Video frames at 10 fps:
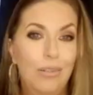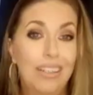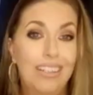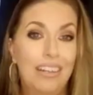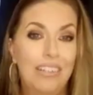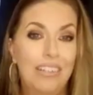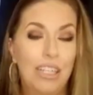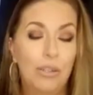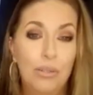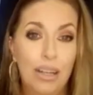of weird how he
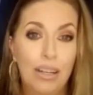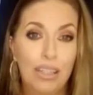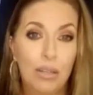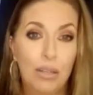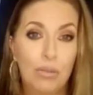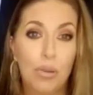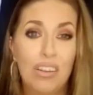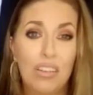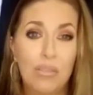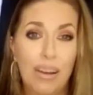knew how they were
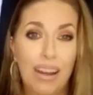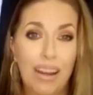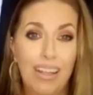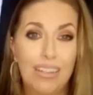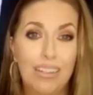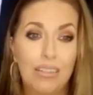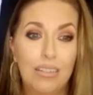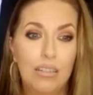murdered, right?